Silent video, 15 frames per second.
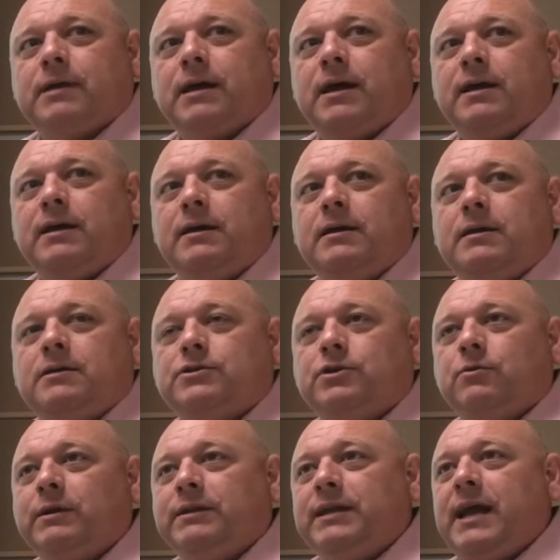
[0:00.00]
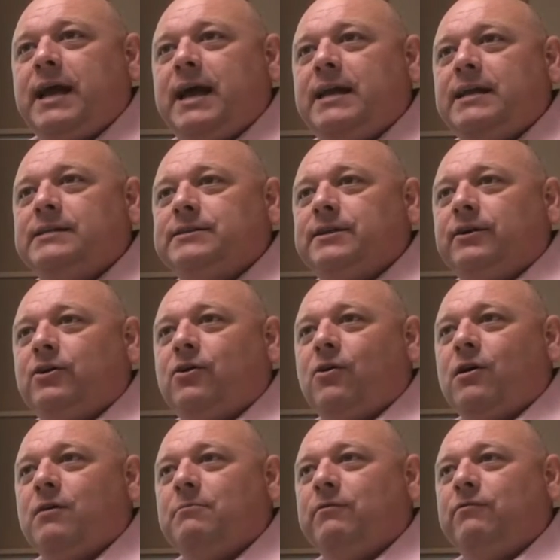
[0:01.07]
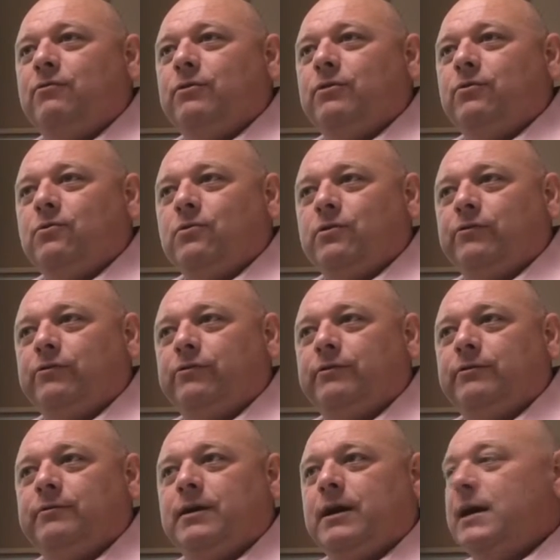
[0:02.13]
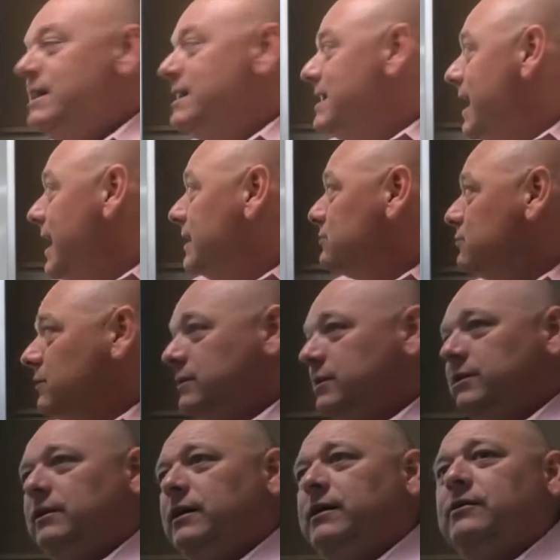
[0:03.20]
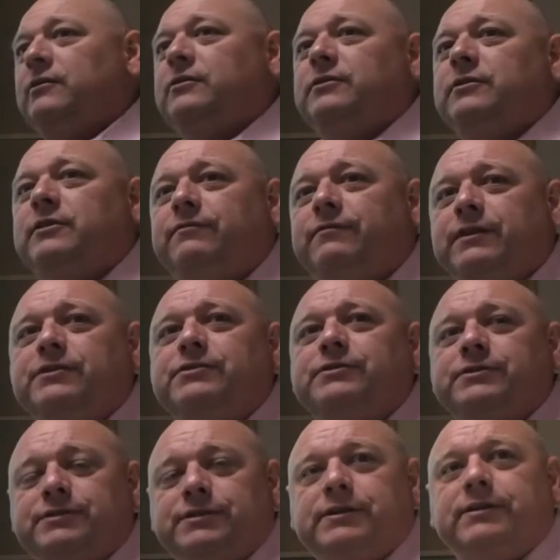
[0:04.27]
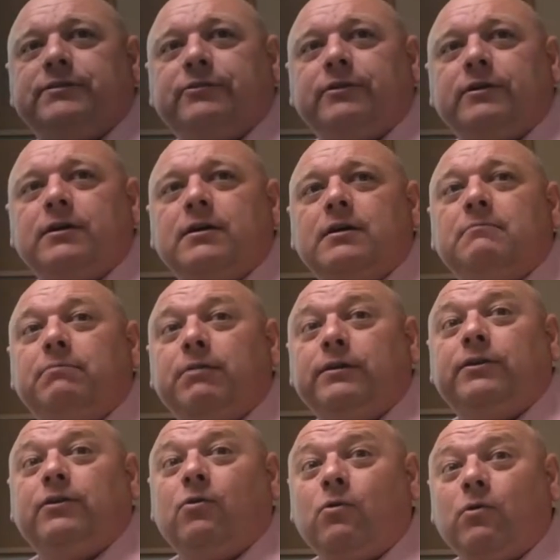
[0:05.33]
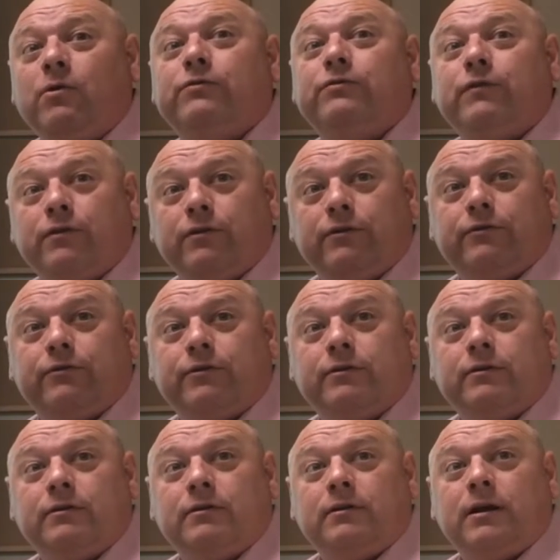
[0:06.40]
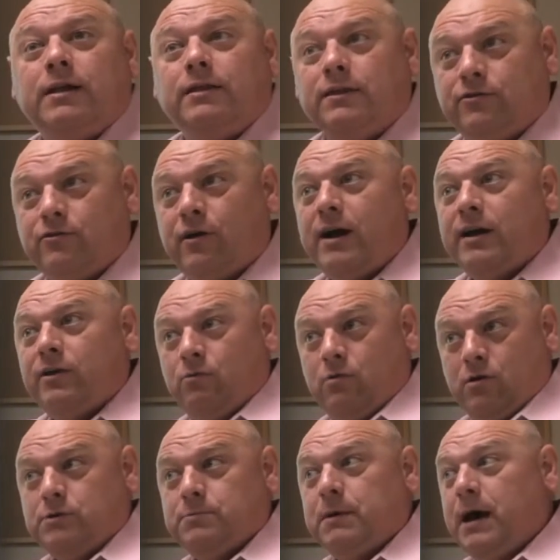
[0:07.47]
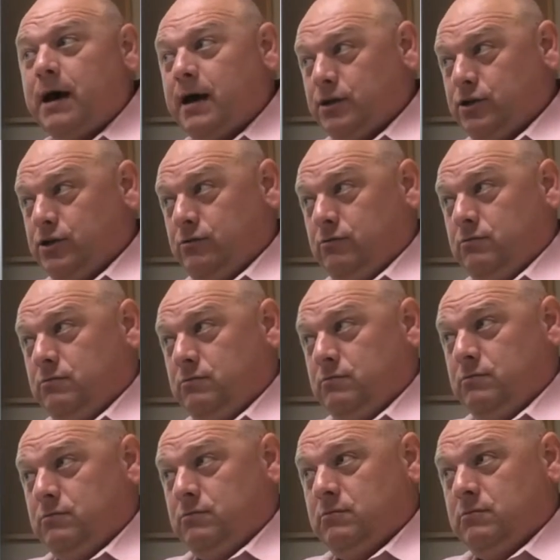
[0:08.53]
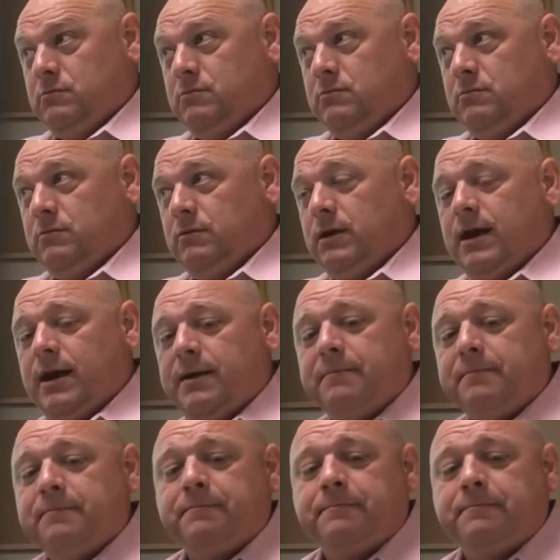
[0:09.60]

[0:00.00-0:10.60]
Okay? So what they had is the cart before the horse. And that's what the letter to the Ephesians is. Put the horse first and then drag your works behind you. Okay.